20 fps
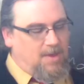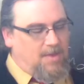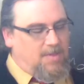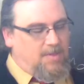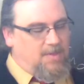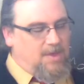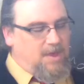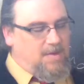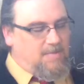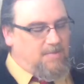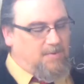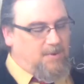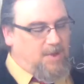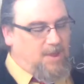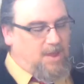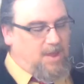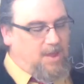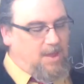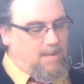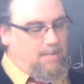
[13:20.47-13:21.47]
Then for
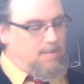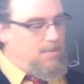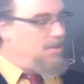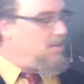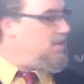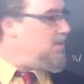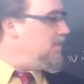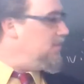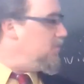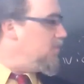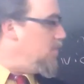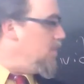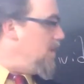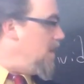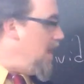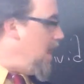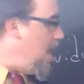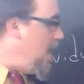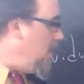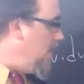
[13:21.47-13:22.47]
him, this
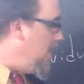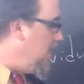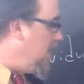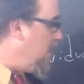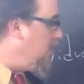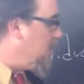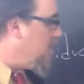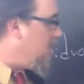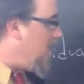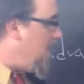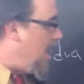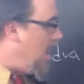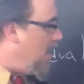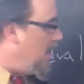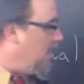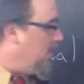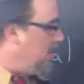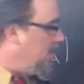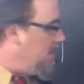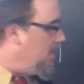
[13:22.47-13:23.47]
reality, the
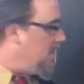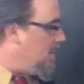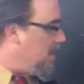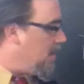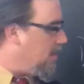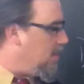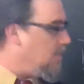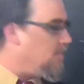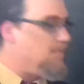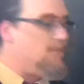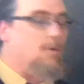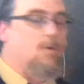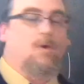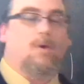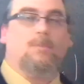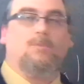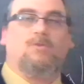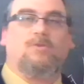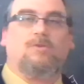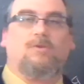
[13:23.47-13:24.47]
reality that
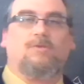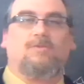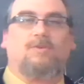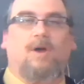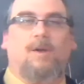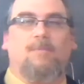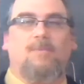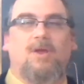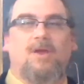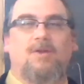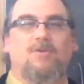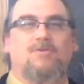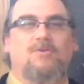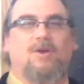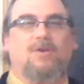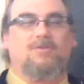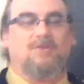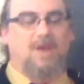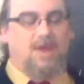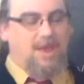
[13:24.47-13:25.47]
conforms to some
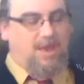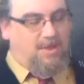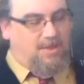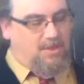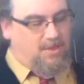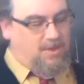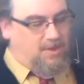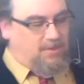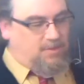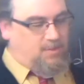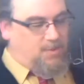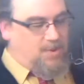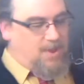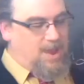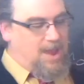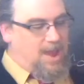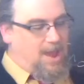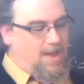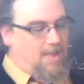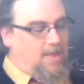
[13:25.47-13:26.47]
interest, this
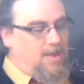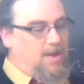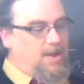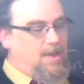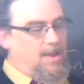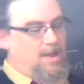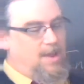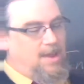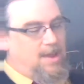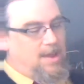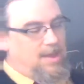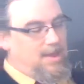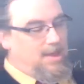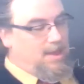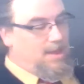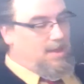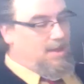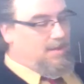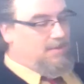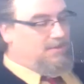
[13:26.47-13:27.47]
reality
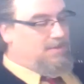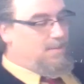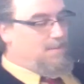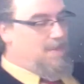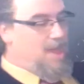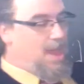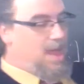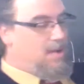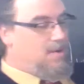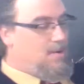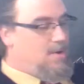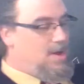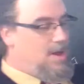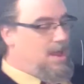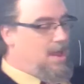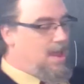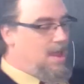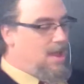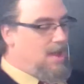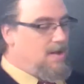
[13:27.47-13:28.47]
is the matter in
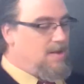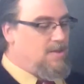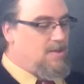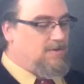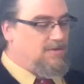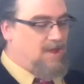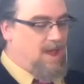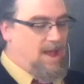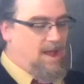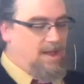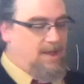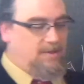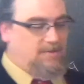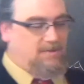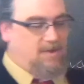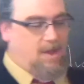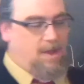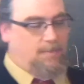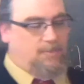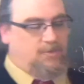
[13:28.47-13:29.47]
hand, the Sache
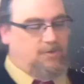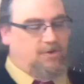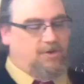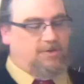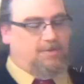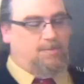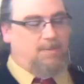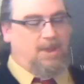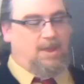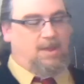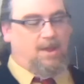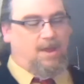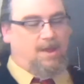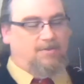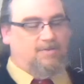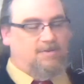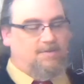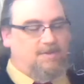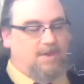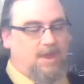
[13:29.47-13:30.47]
selbst, just
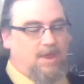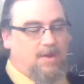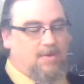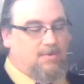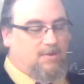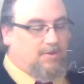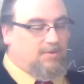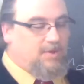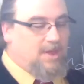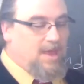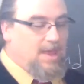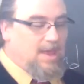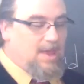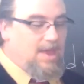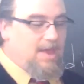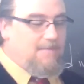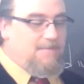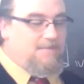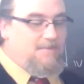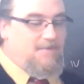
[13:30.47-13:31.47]
because of the interest
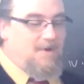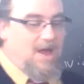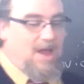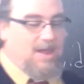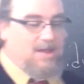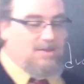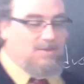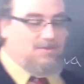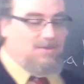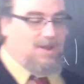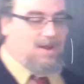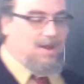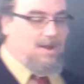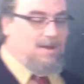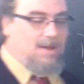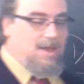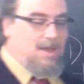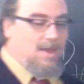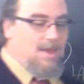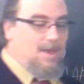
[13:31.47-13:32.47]
he finds in
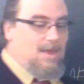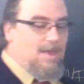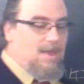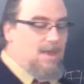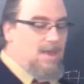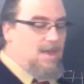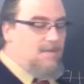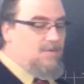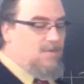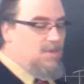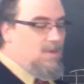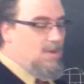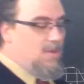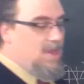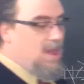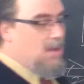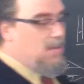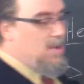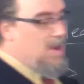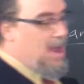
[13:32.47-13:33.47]
it, even though
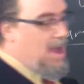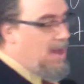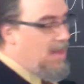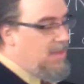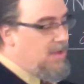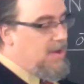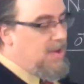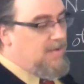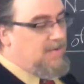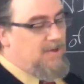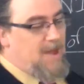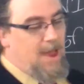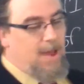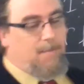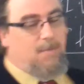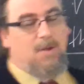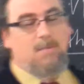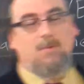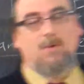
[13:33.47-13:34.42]
that reality has not been